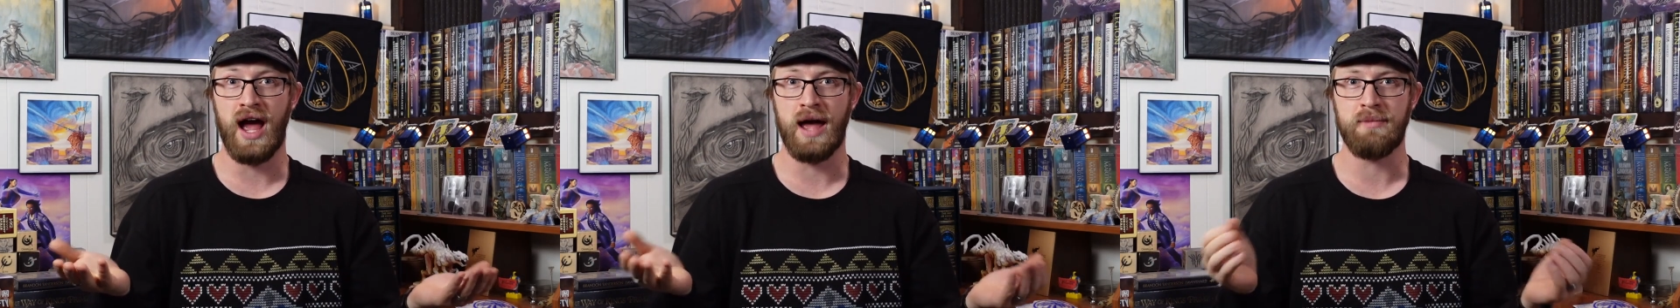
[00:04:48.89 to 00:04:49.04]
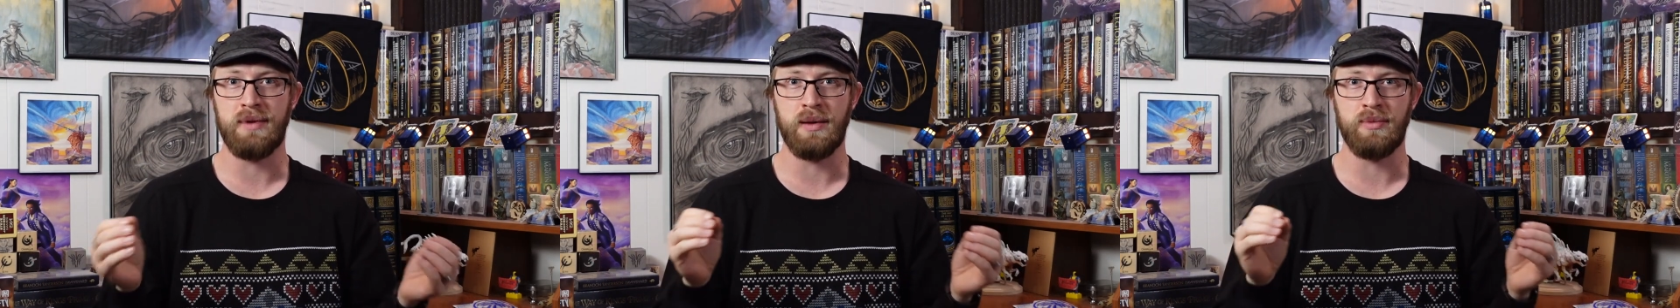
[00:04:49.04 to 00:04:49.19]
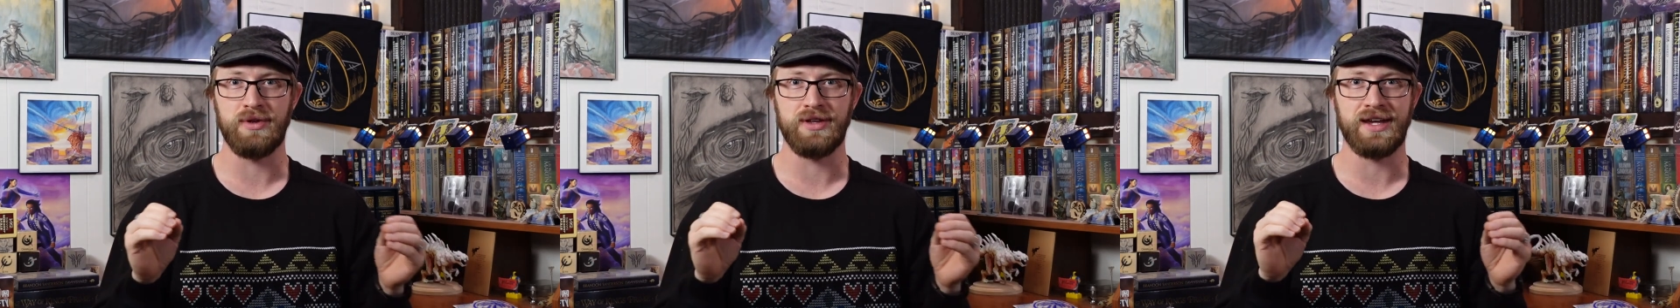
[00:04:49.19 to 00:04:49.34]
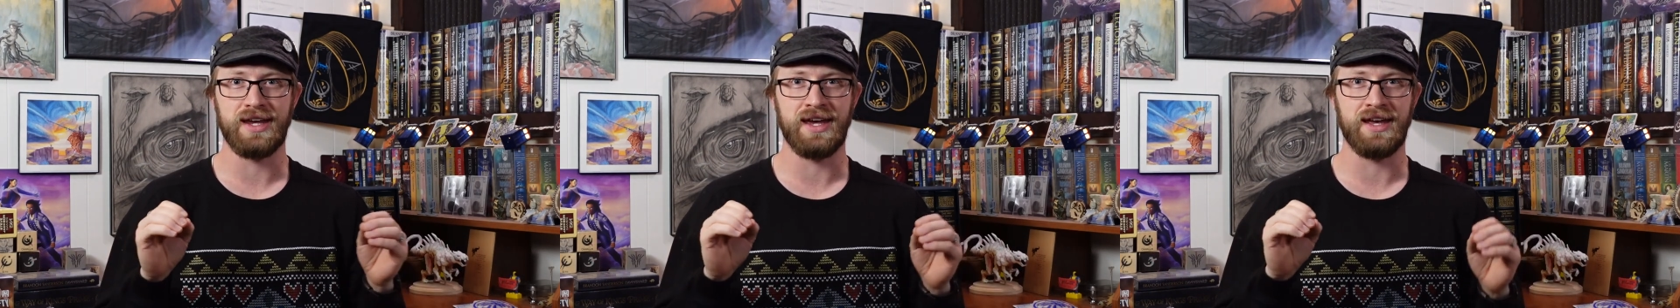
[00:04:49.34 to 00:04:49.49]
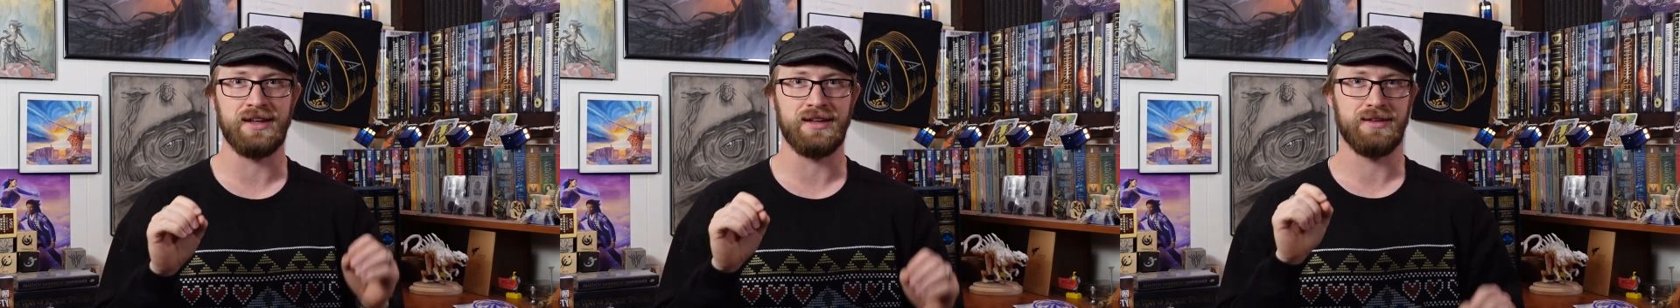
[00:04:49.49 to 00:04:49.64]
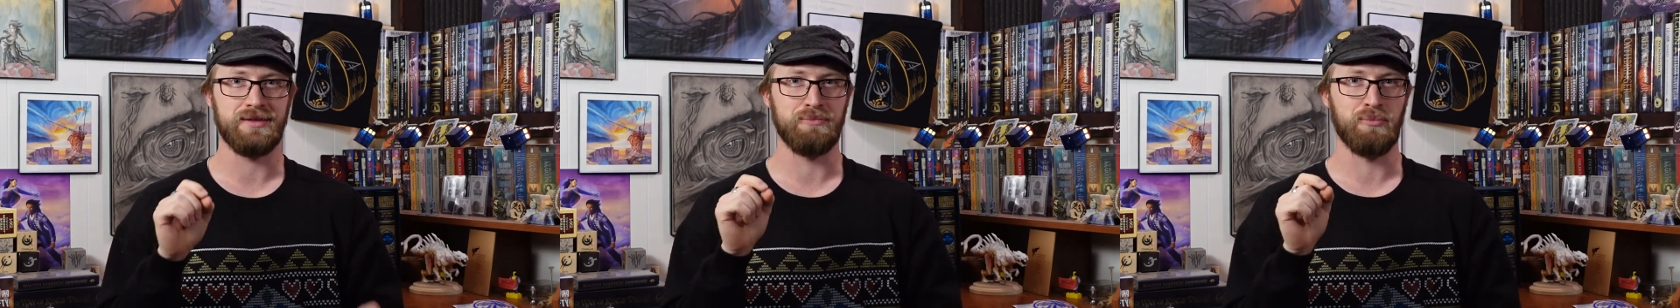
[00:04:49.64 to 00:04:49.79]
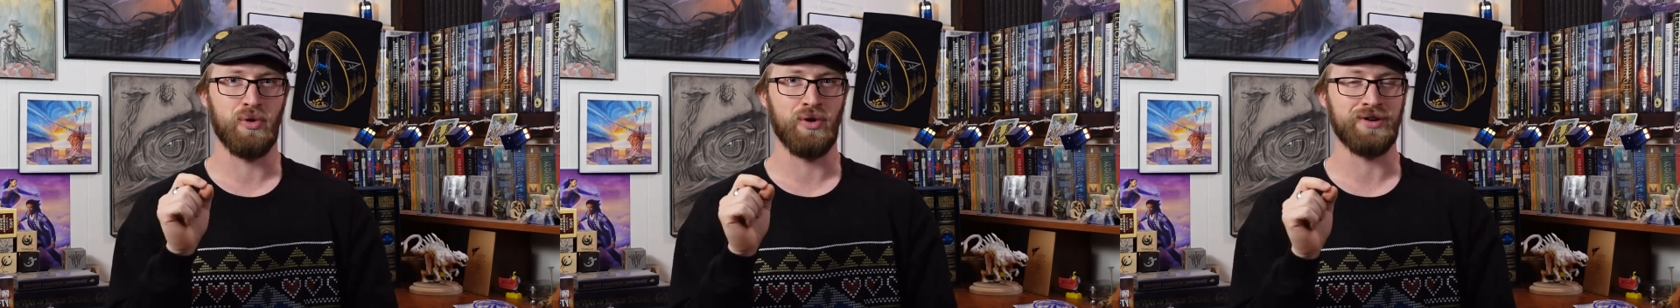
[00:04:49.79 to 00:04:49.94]
I'm able to get
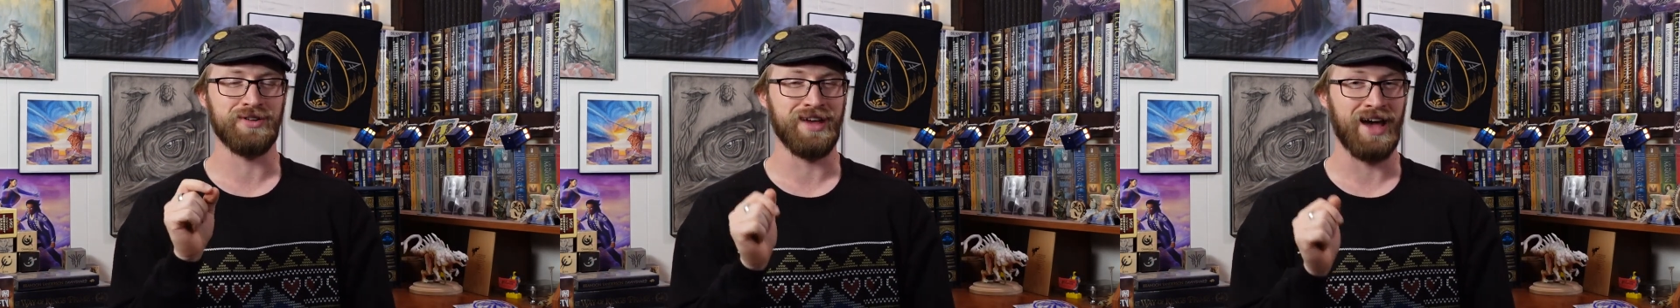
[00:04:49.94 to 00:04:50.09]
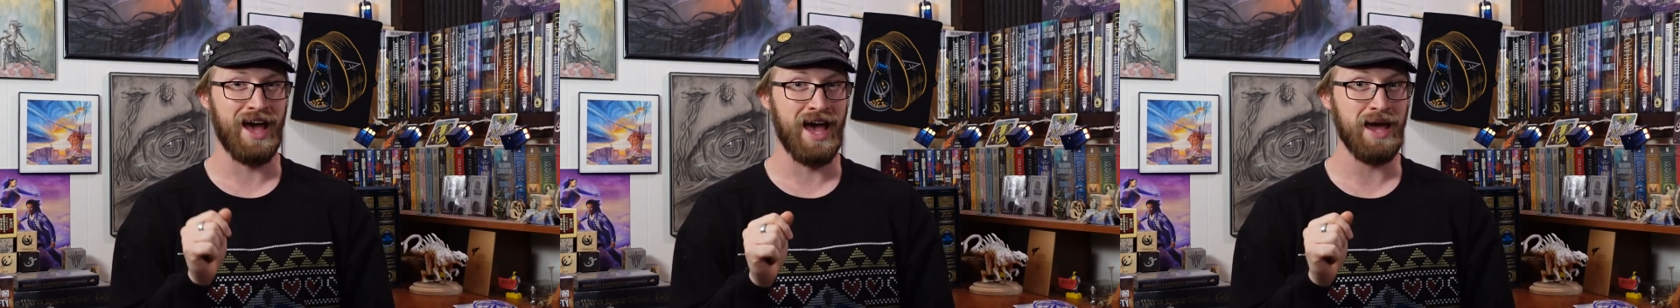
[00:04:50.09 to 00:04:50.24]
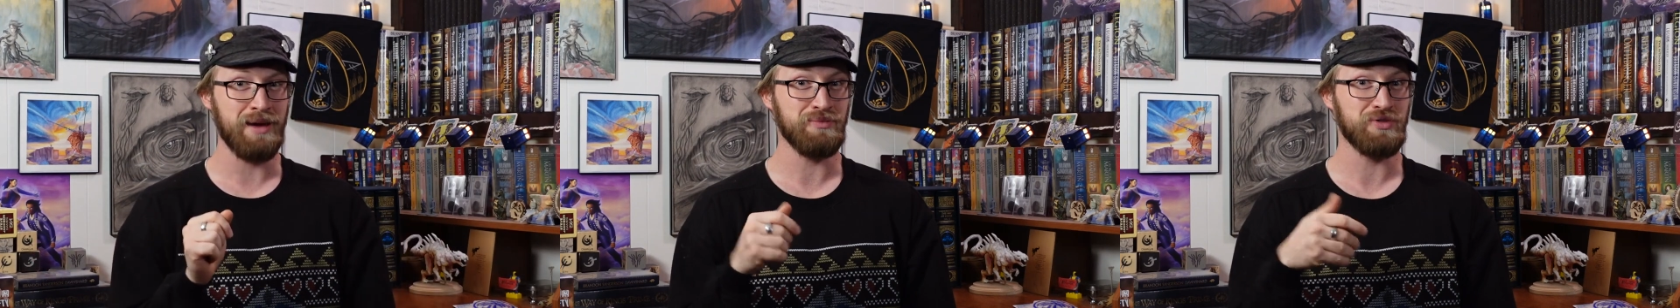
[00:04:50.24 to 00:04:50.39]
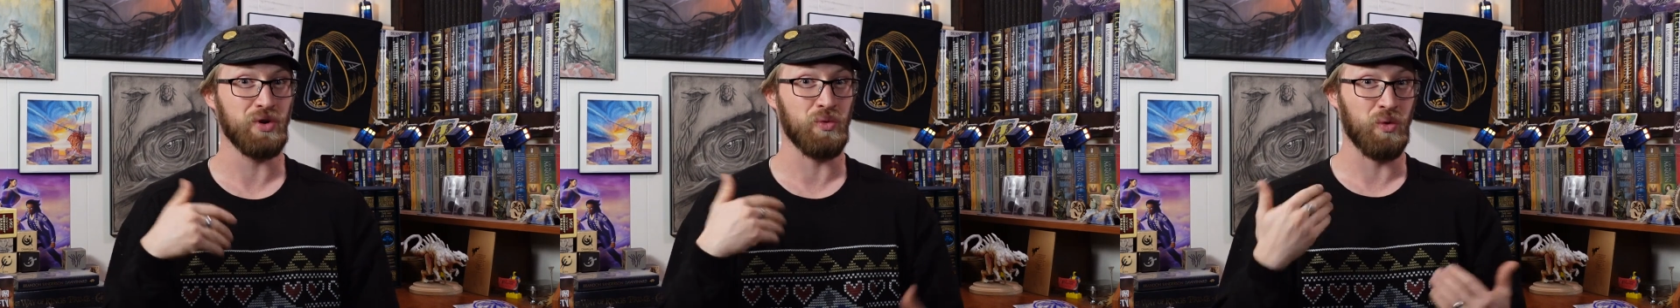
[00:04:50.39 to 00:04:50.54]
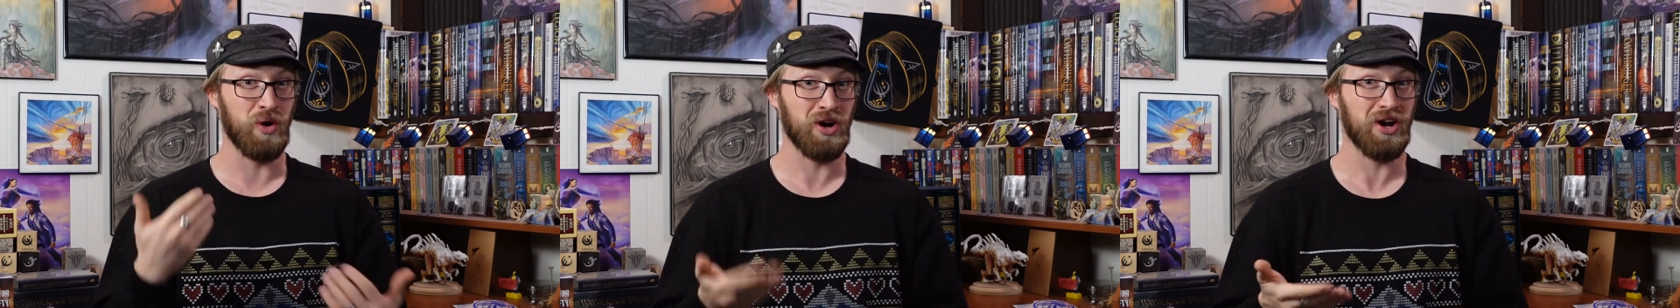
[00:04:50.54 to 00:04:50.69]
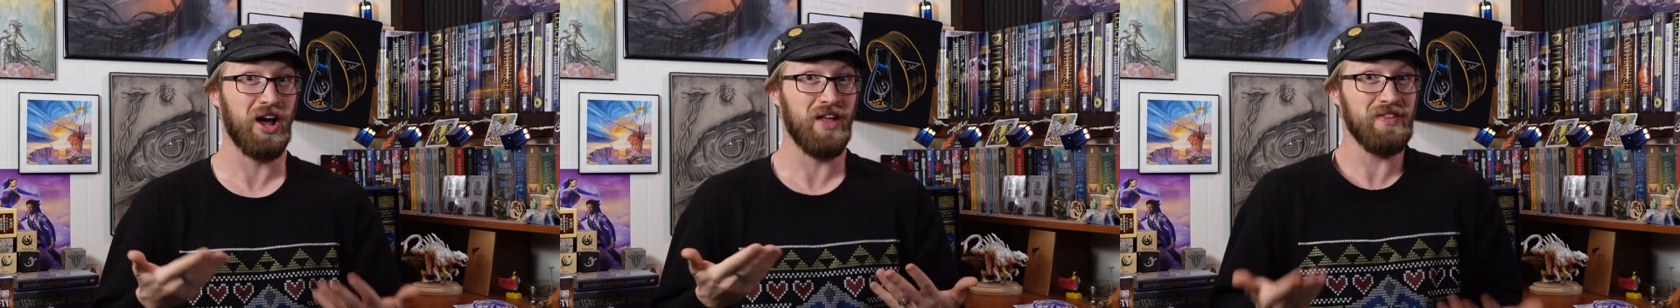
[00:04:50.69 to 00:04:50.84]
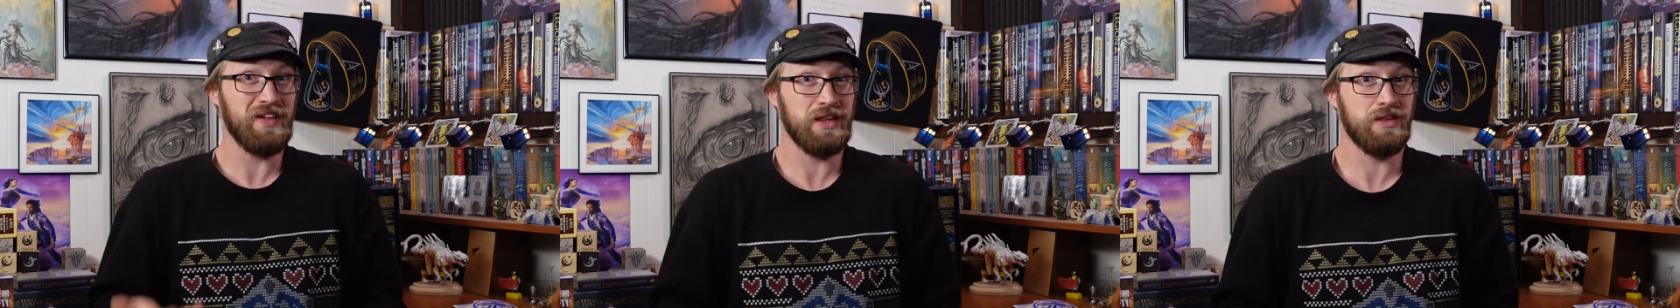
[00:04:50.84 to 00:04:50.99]
more time to
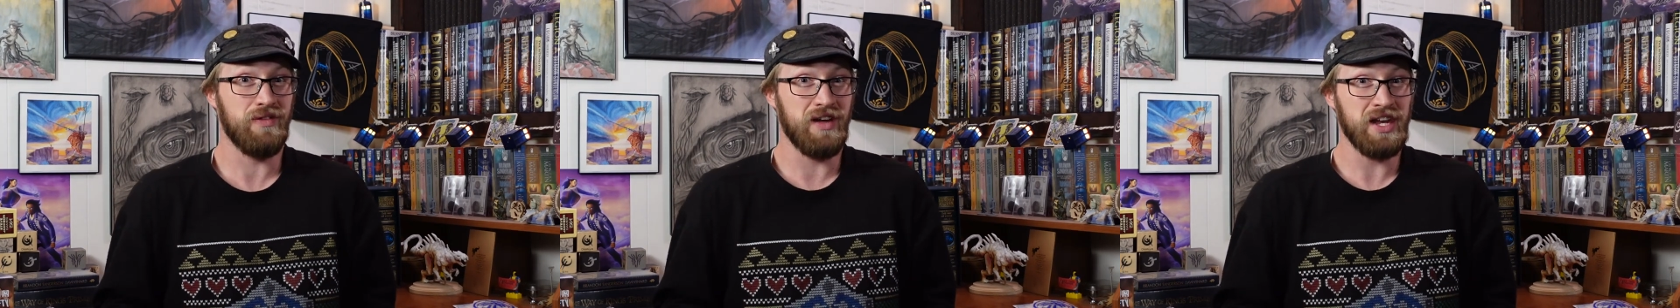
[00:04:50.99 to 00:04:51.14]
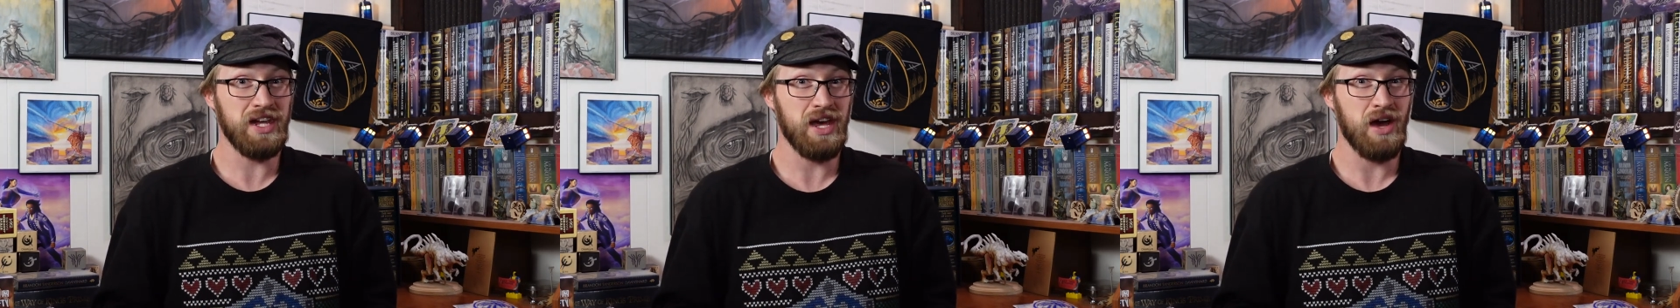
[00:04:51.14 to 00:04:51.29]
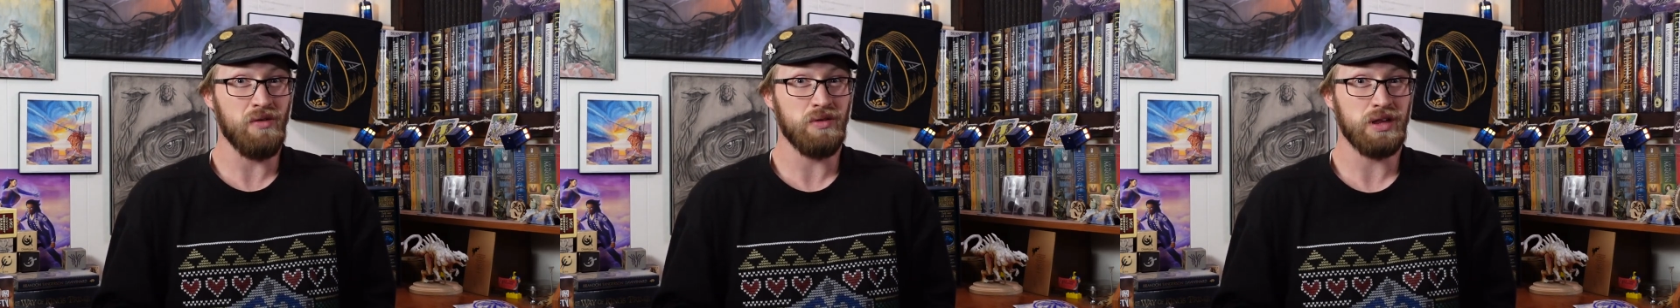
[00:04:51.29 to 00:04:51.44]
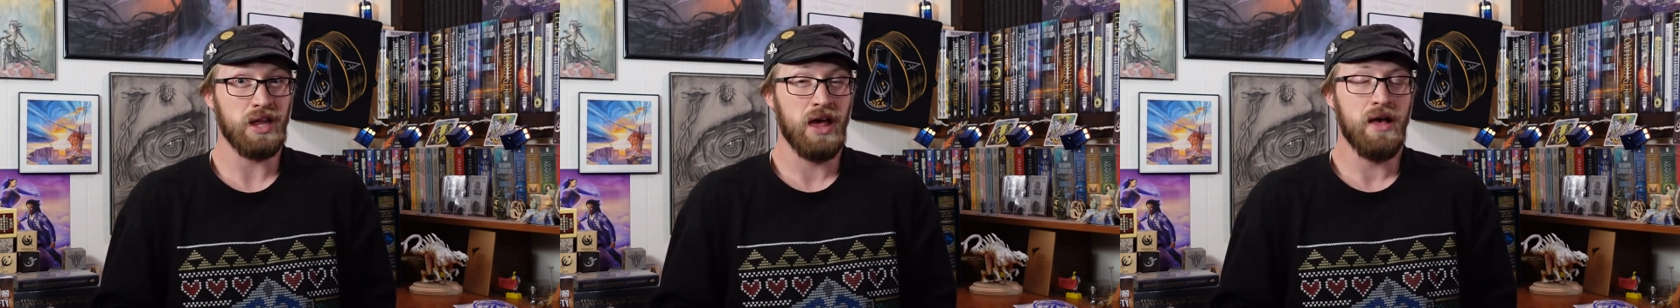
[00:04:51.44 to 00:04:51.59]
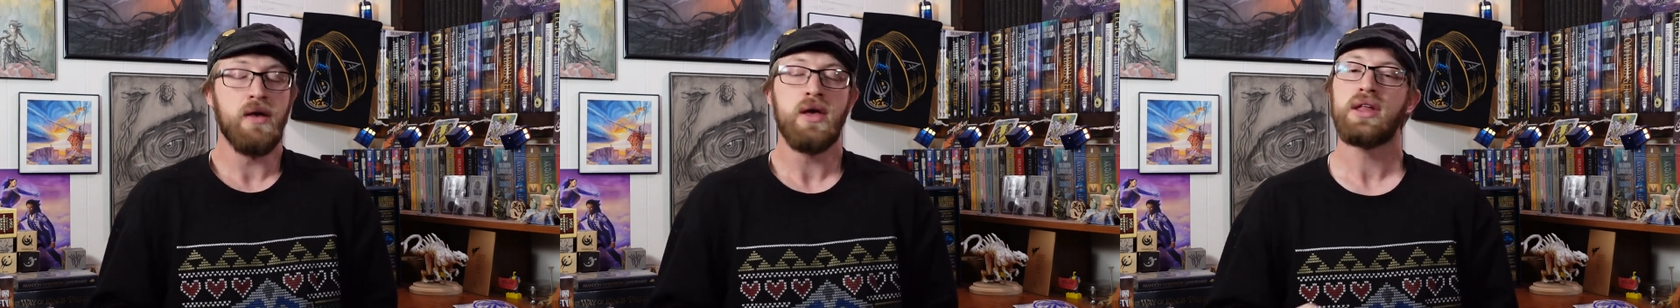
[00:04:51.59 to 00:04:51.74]
work on these videos,